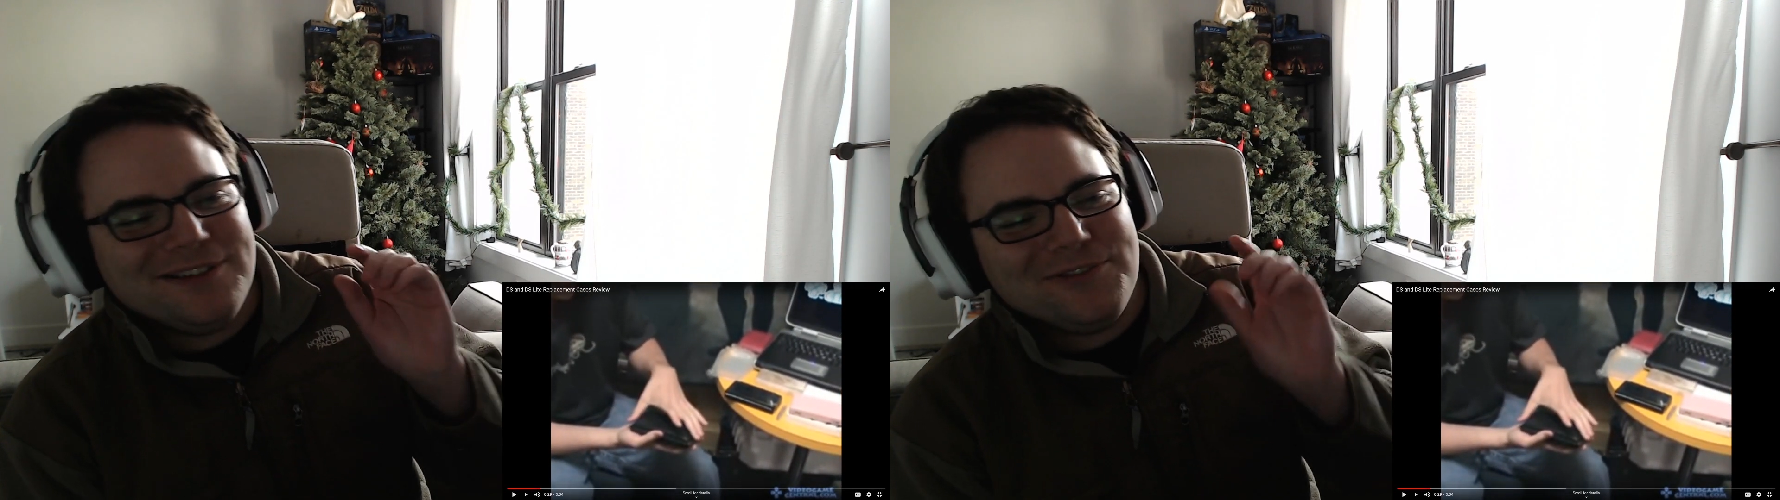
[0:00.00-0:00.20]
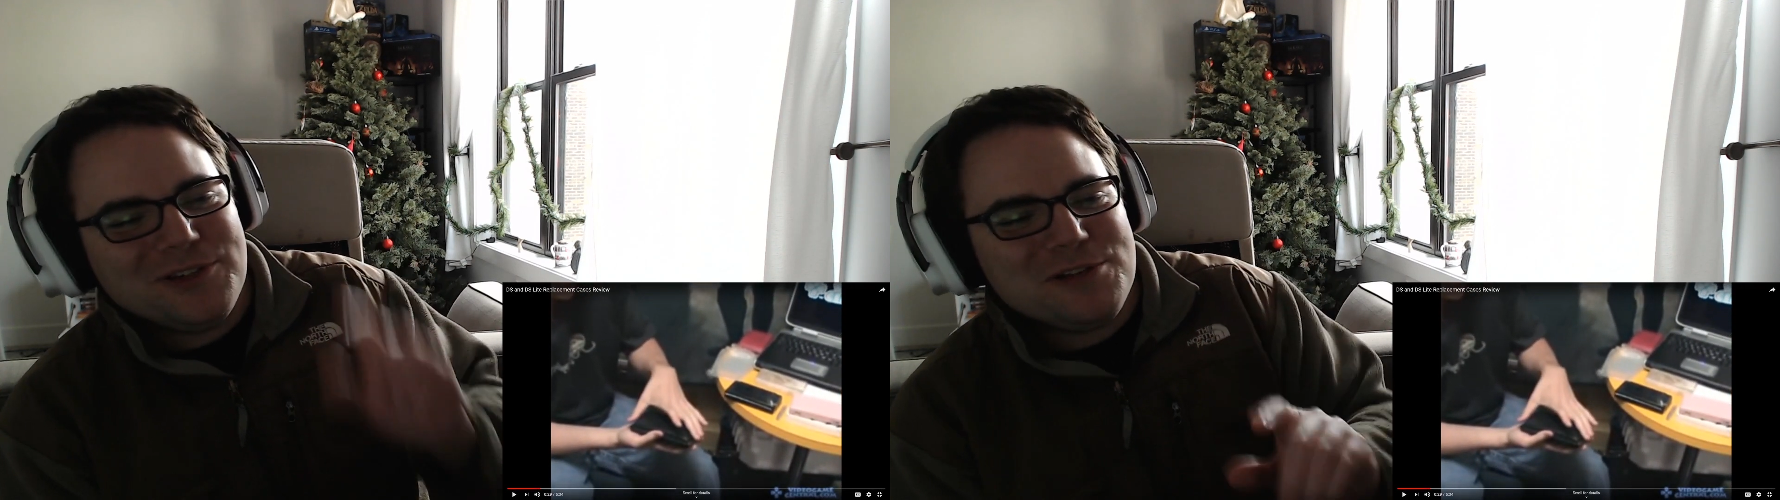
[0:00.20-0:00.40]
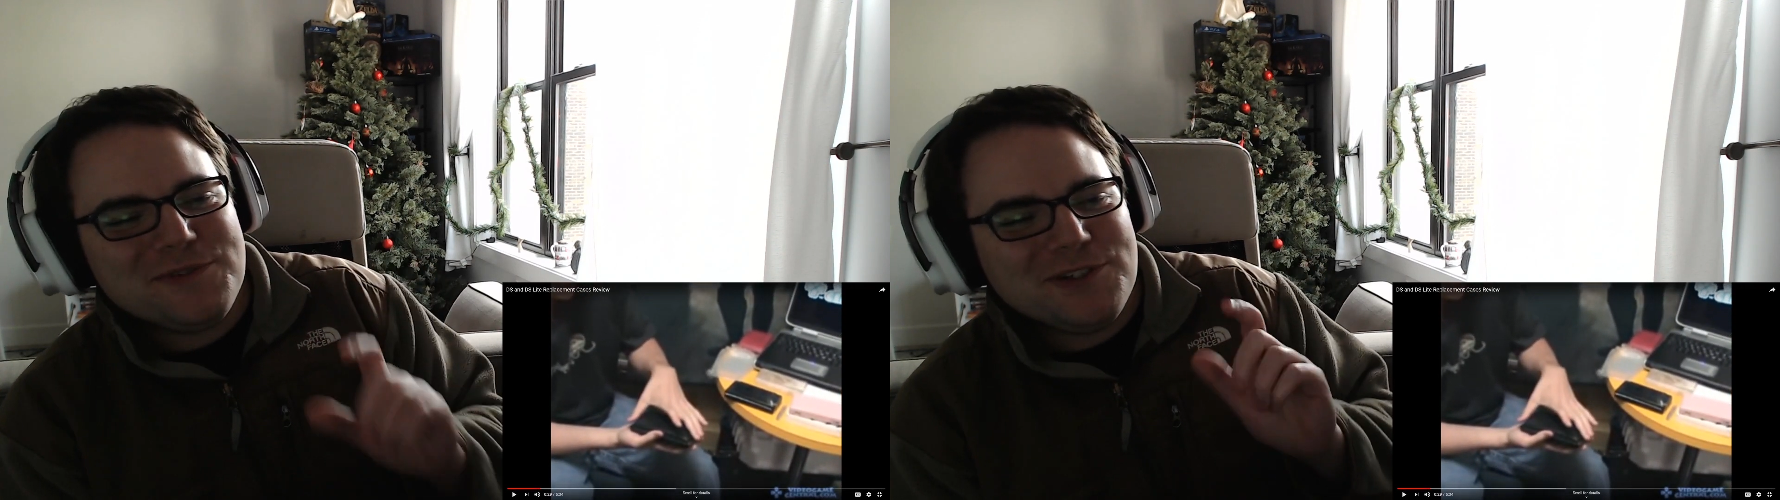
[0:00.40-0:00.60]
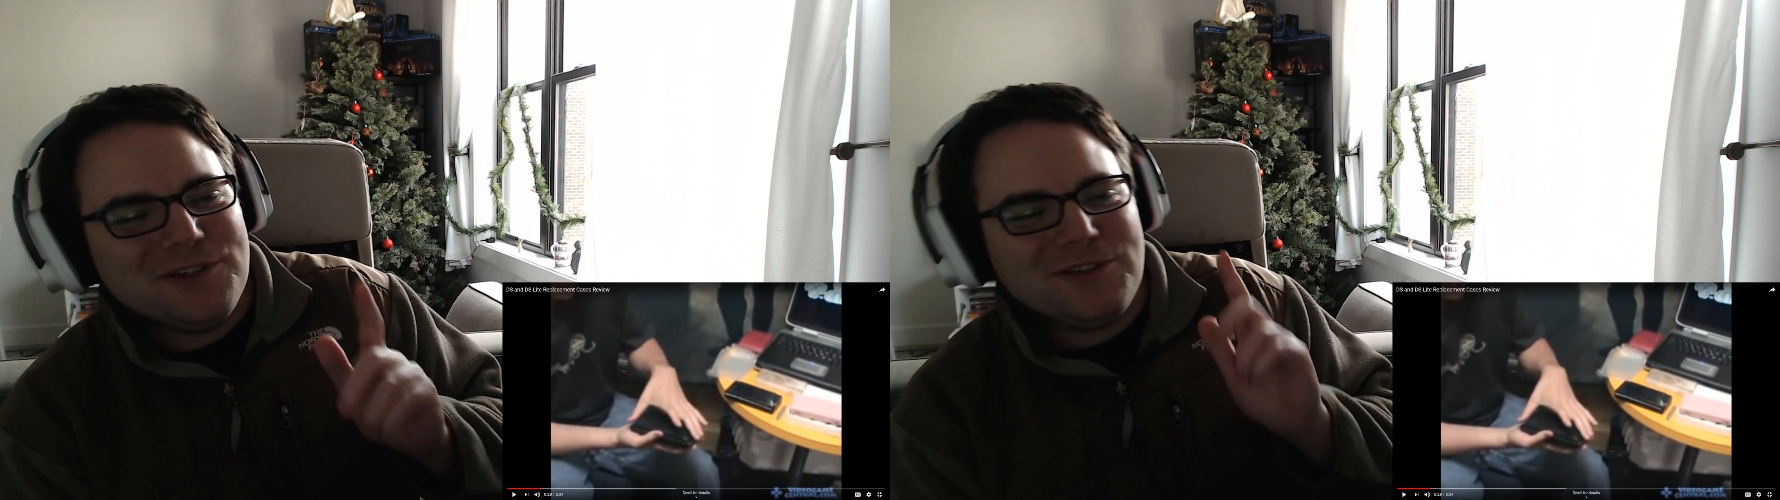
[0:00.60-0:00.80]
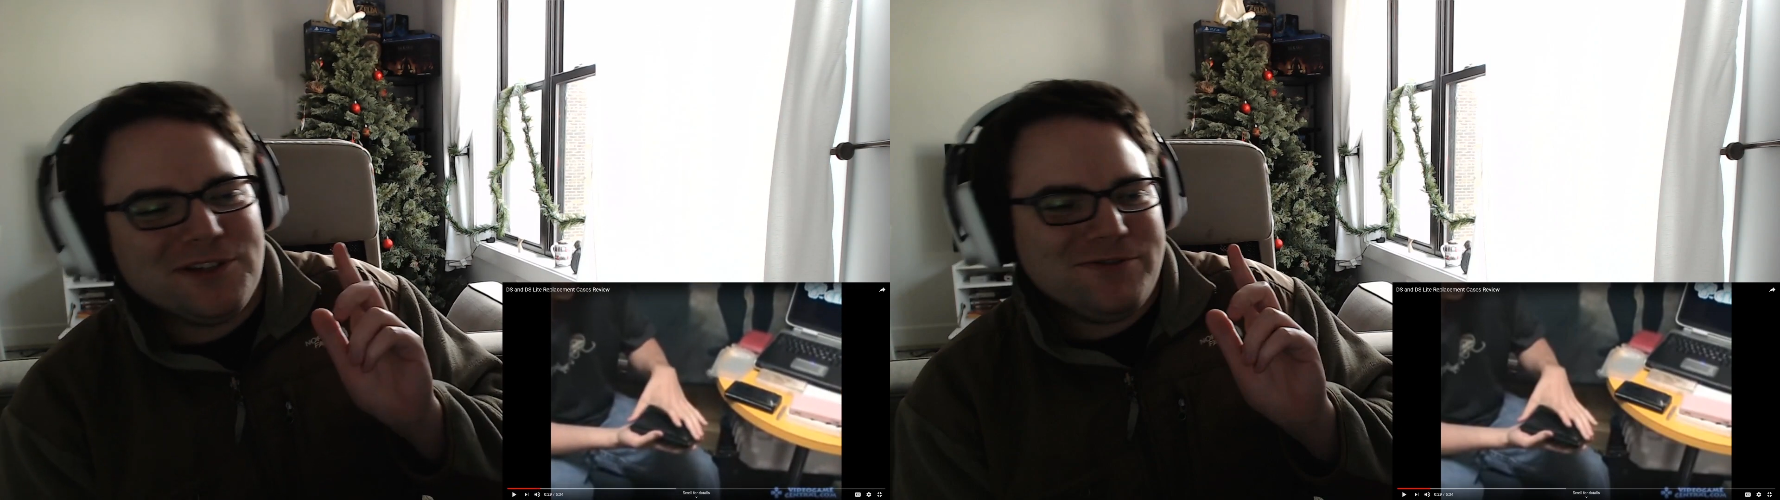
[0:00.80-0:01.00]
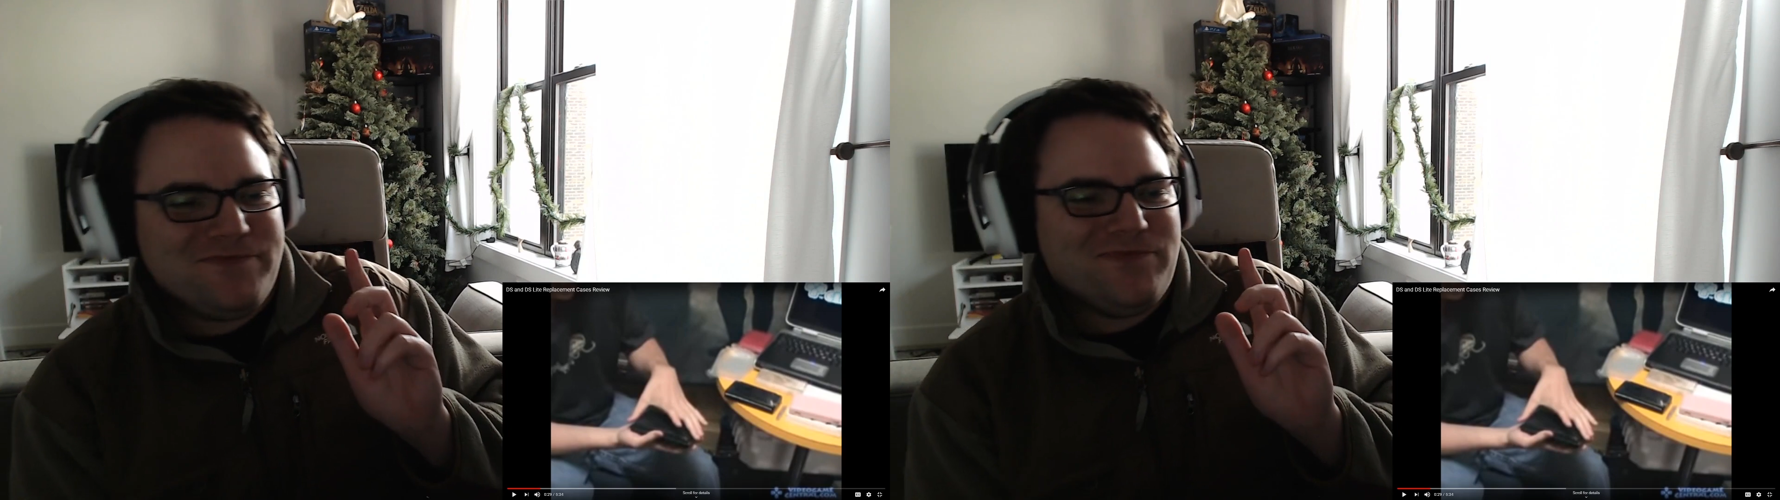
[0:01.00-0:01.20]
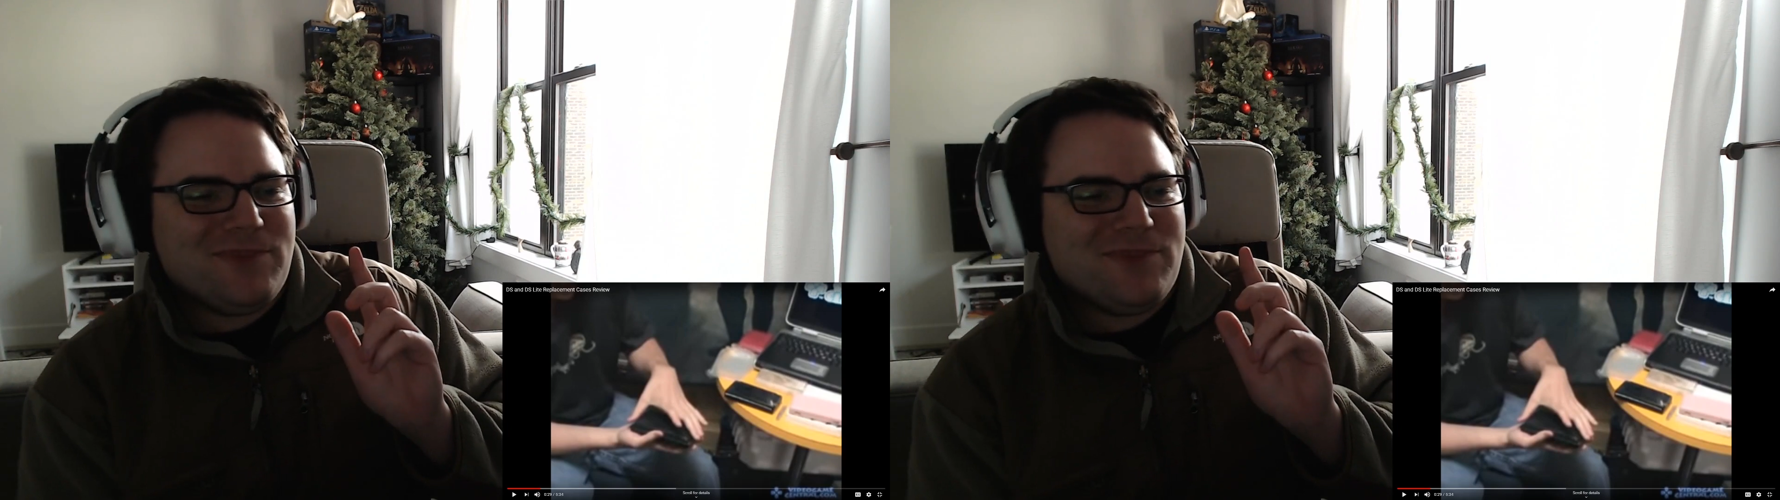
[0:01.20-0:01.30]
for those of you who don't know,